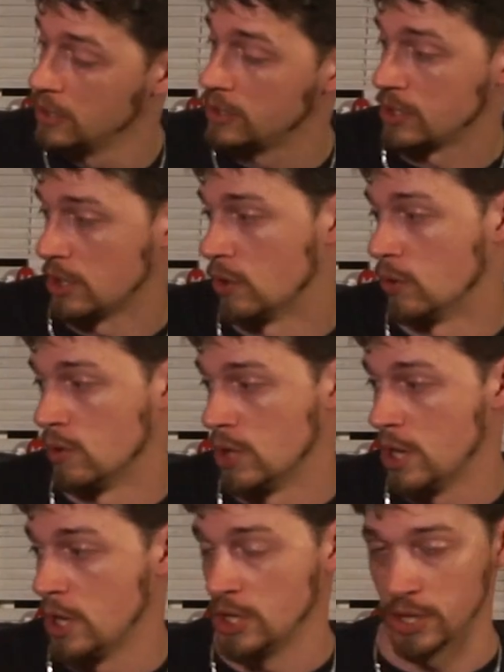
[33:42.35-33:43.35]
So
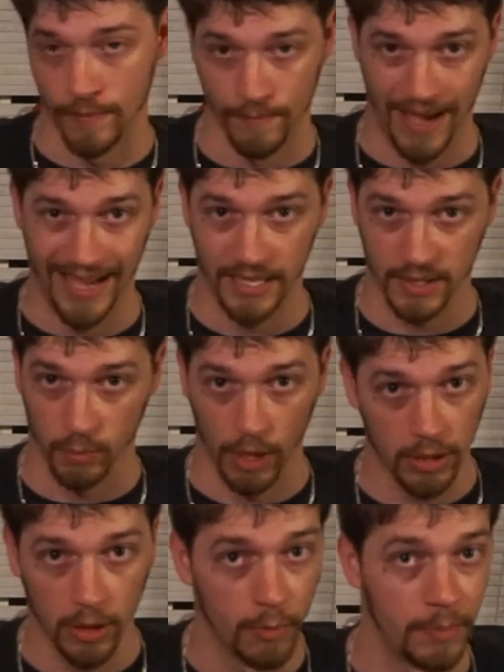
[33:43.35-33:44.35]
you might as
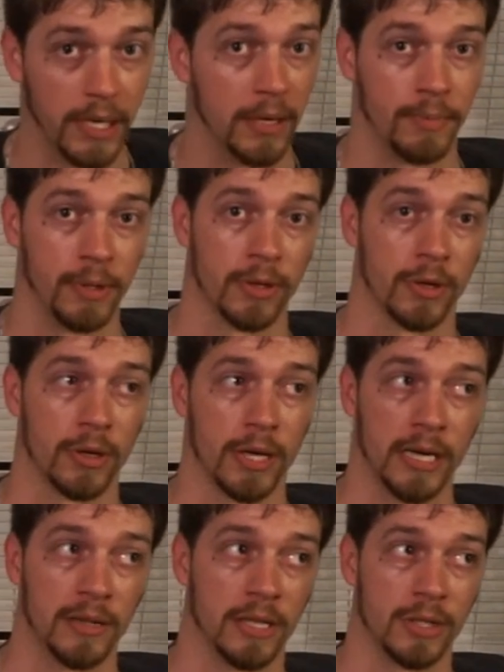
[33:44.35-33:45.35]
well open up with her
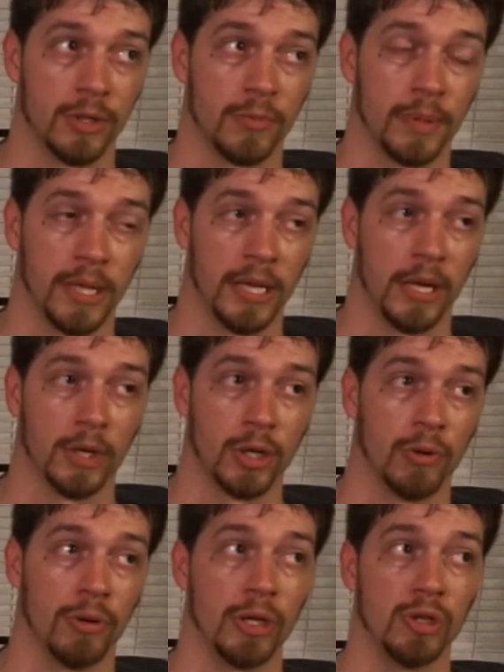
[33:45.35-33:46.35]
unless you're planning on
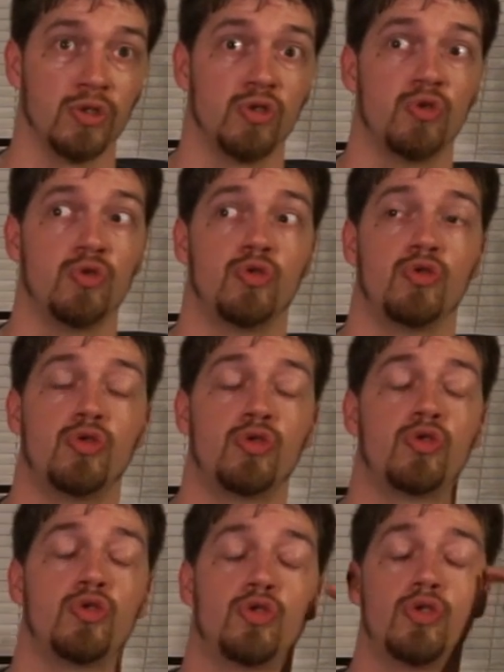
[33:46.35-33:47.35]
going
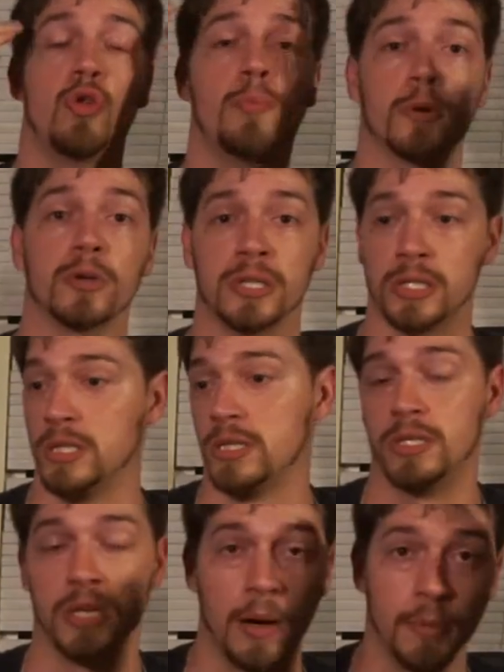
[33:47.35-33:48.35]
super
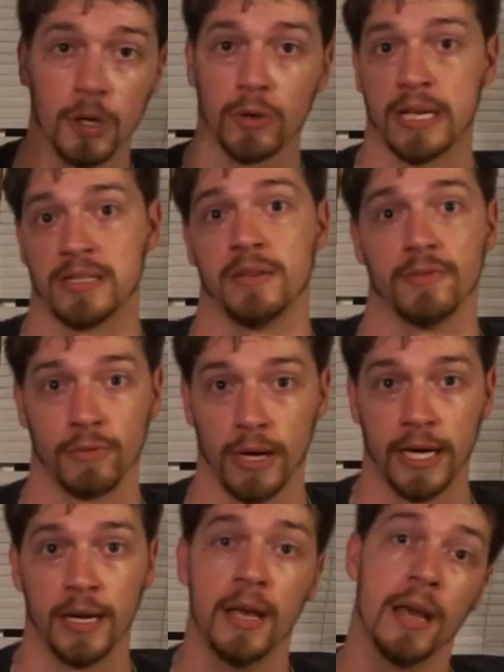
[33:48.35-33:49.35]
dumb aggressive,
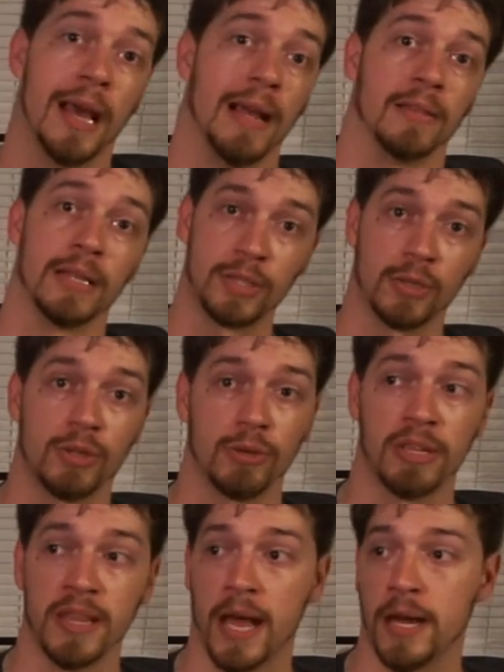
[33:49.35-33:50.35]
right? Unless you're
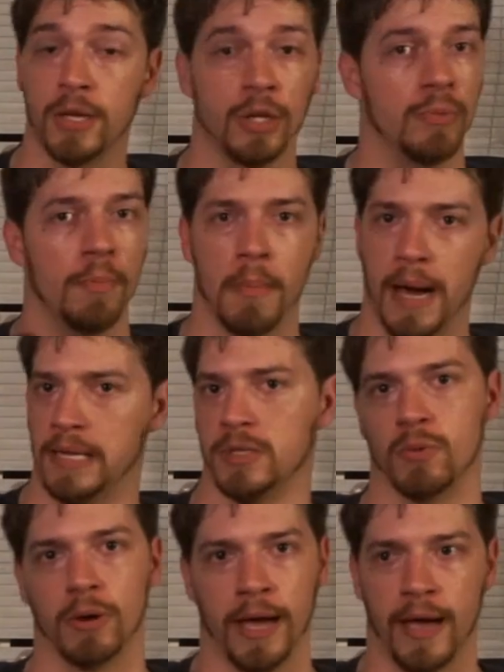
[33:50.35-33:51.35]
doing that, you might
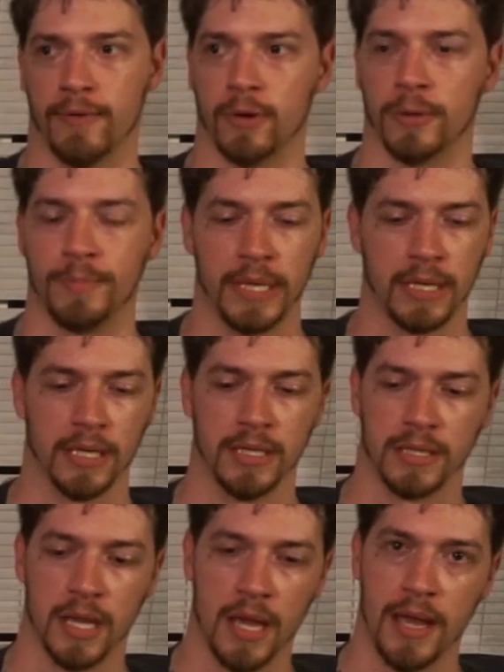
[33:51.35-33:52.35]
as well have her,
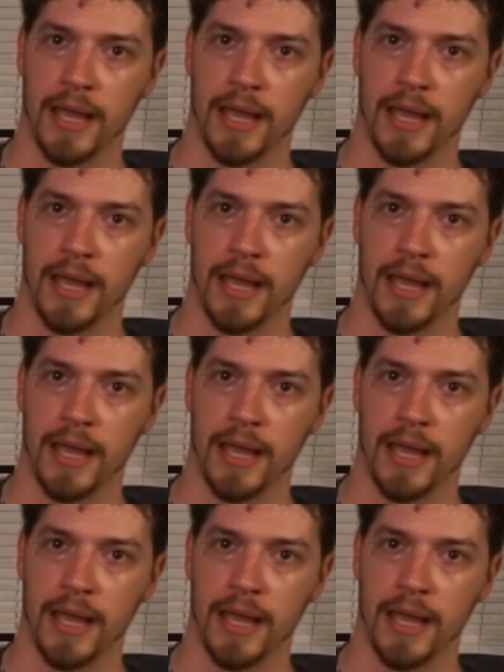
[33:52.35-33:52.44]
because